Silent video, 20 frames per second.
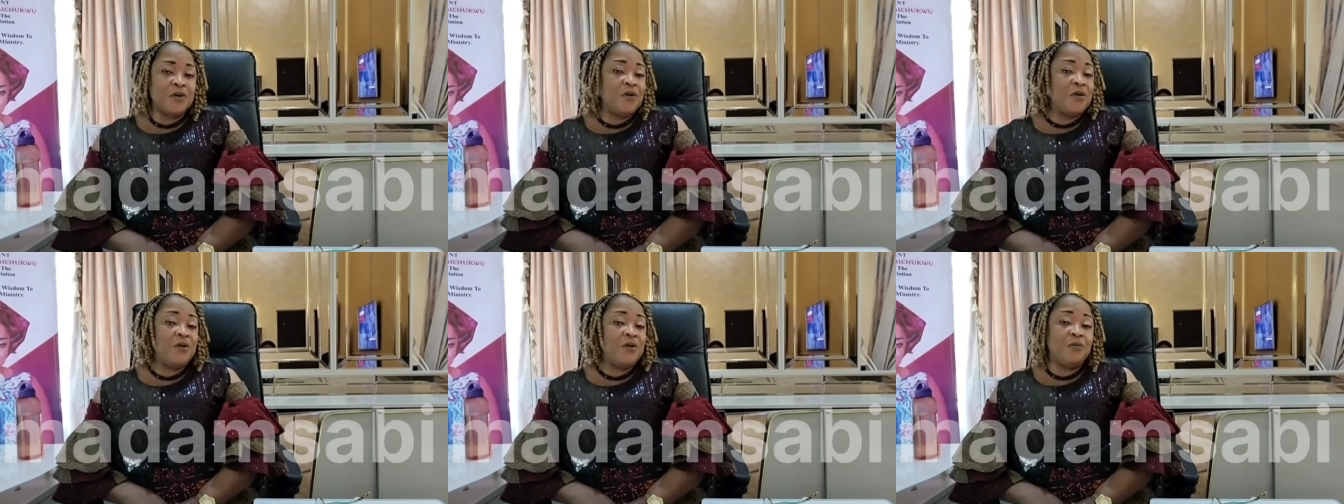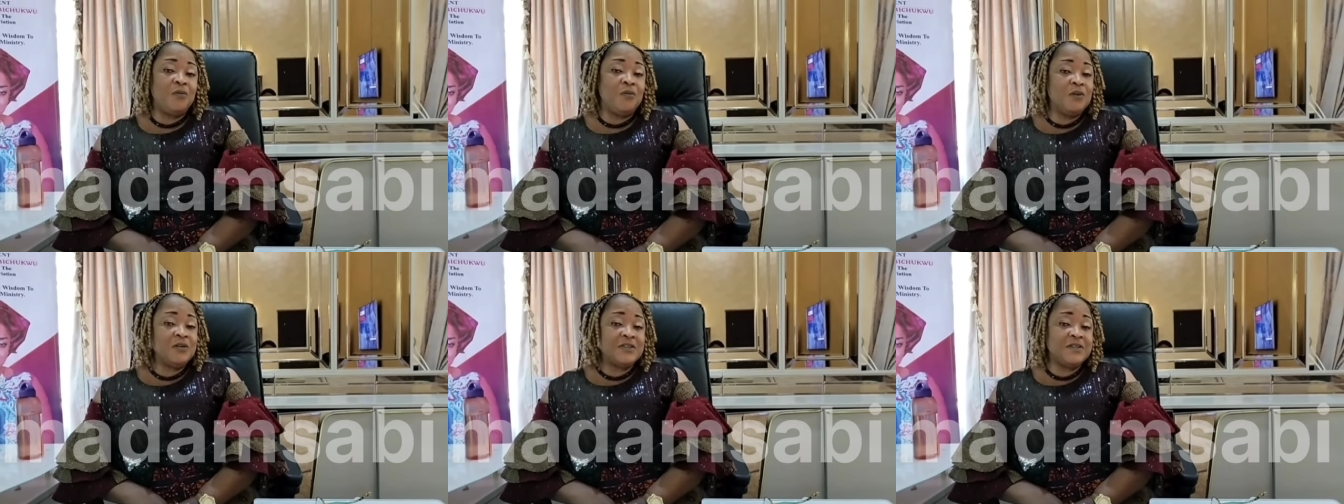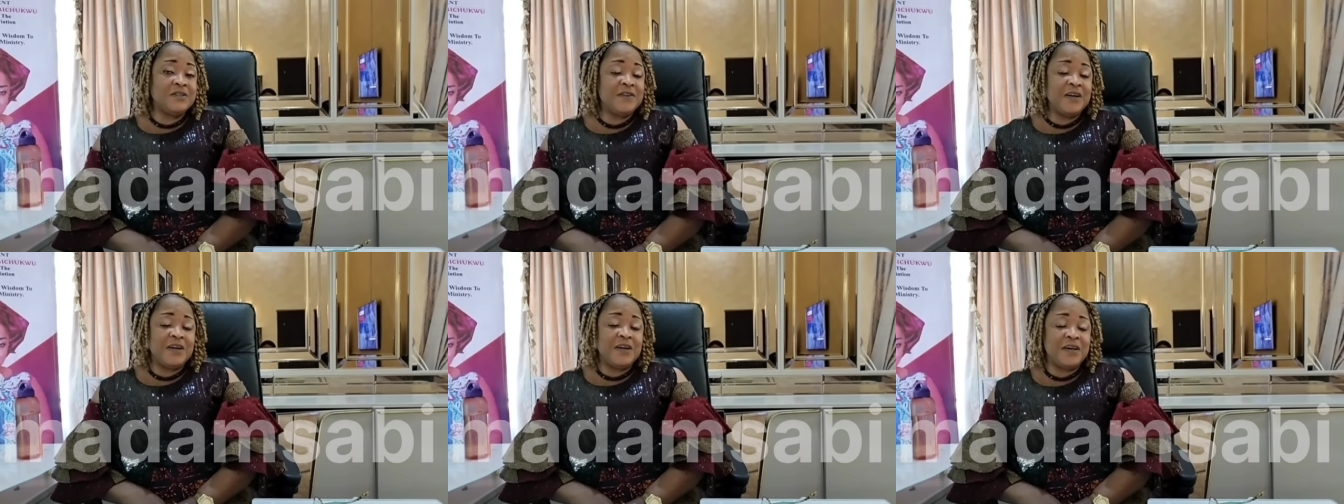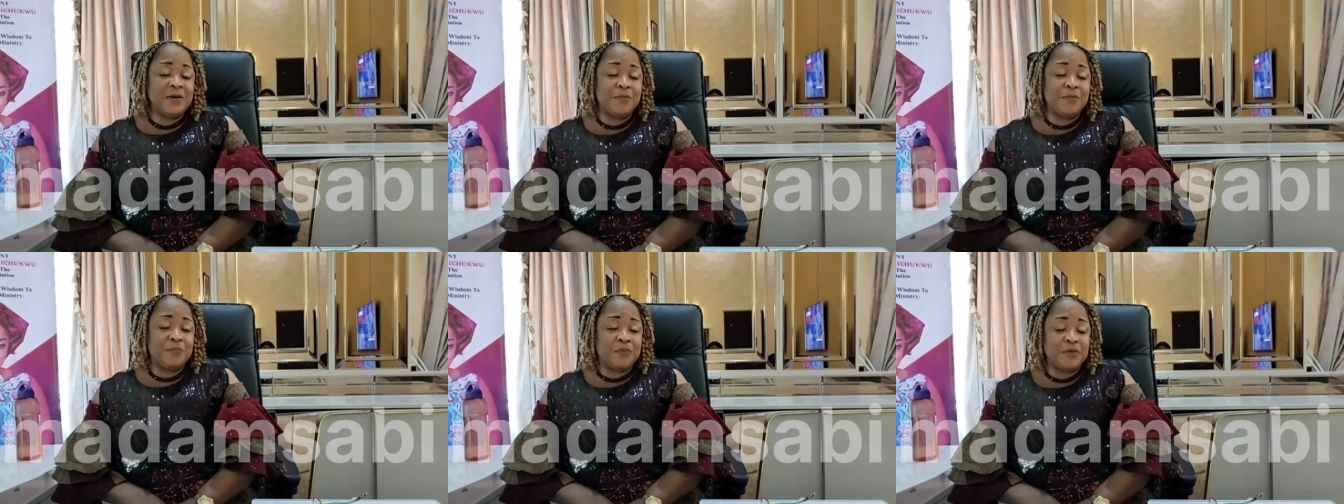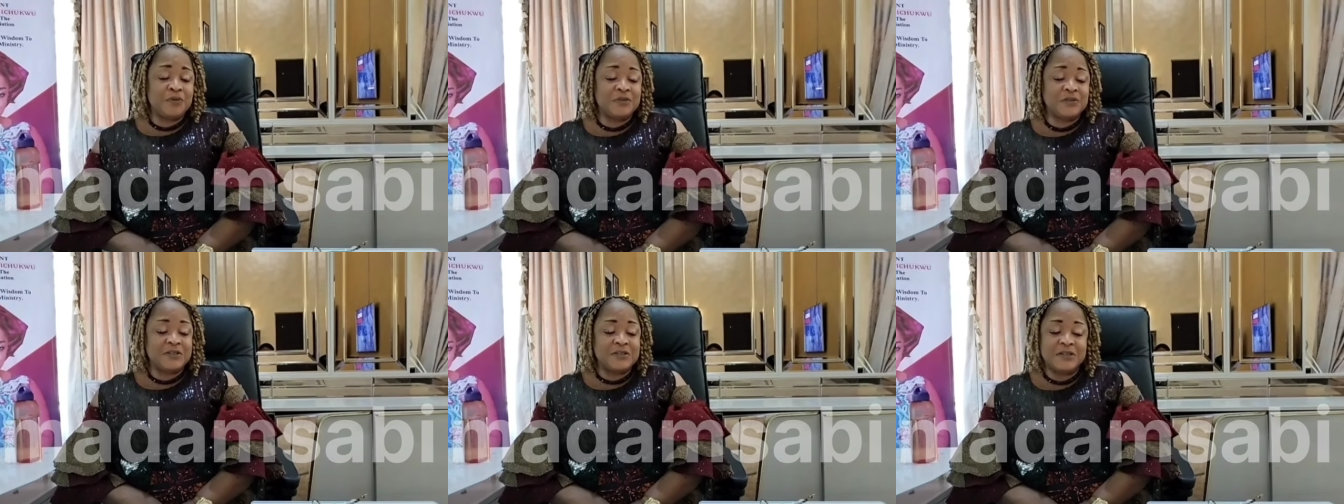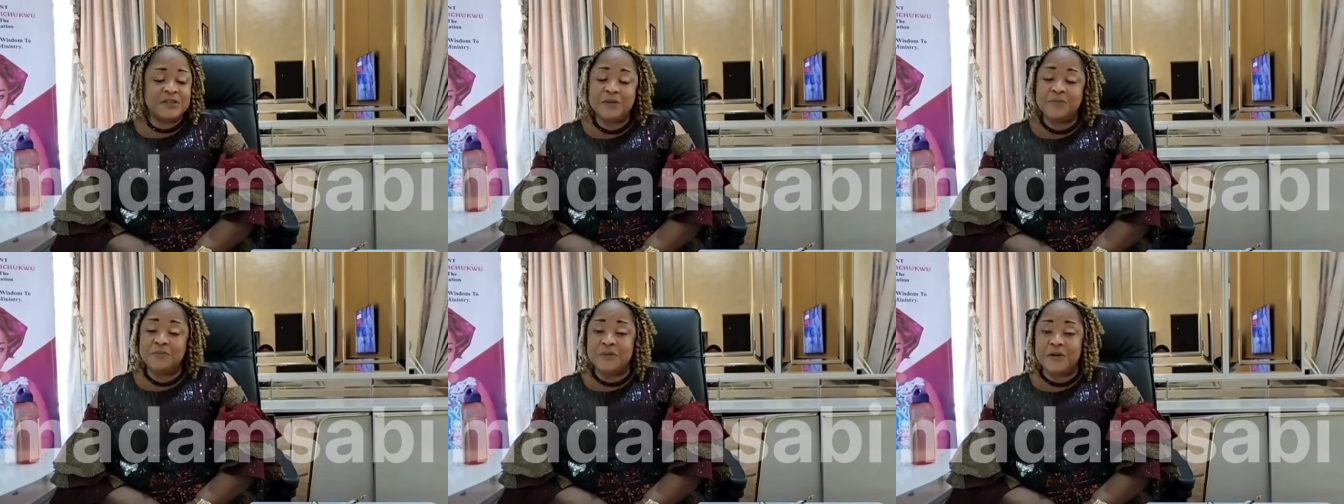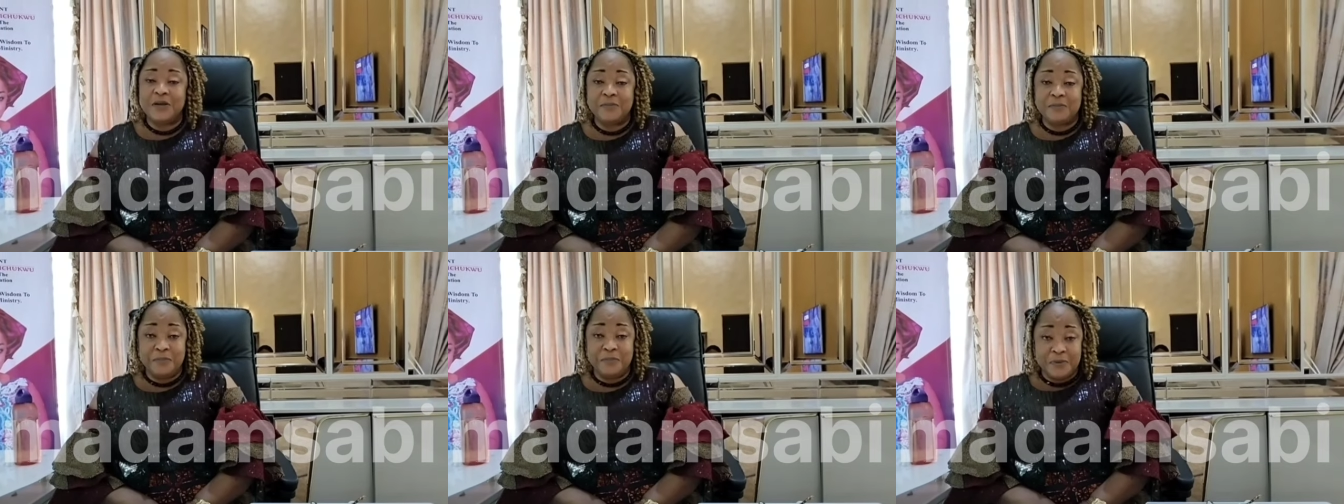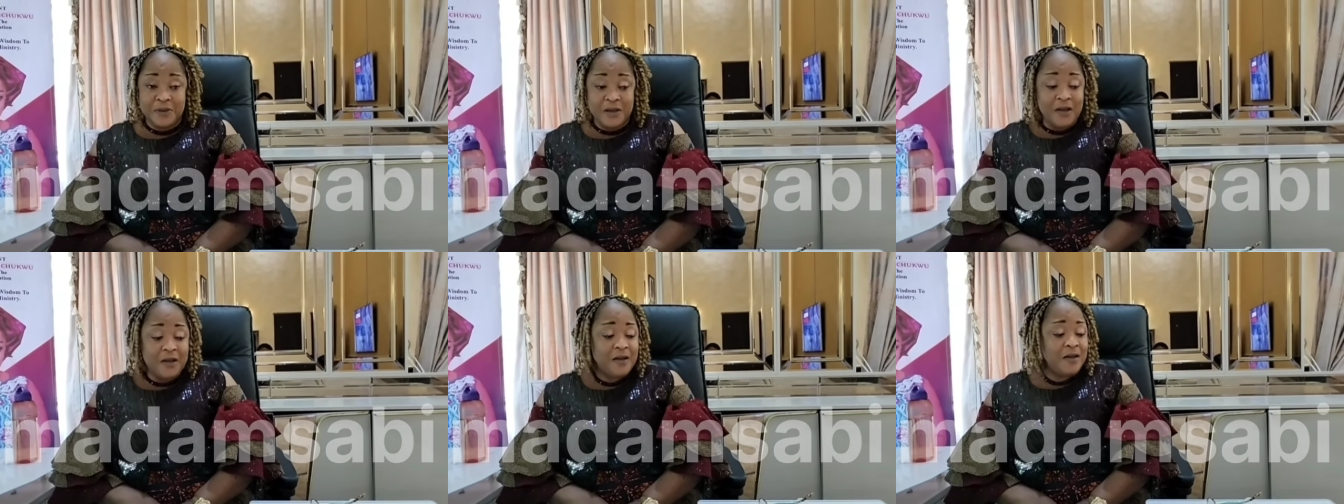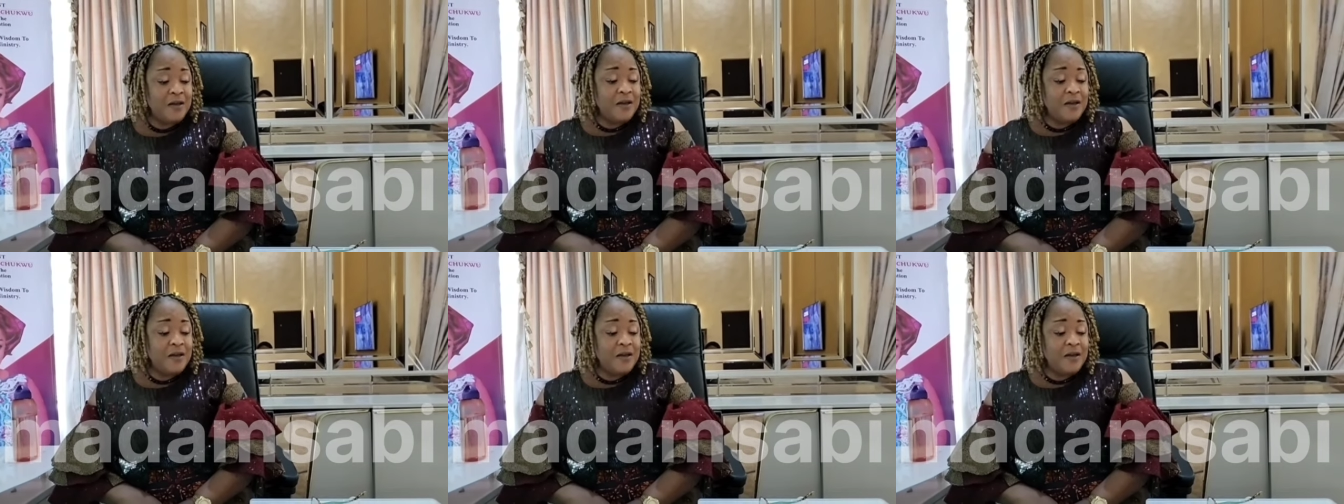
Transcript: or whatever airport the may be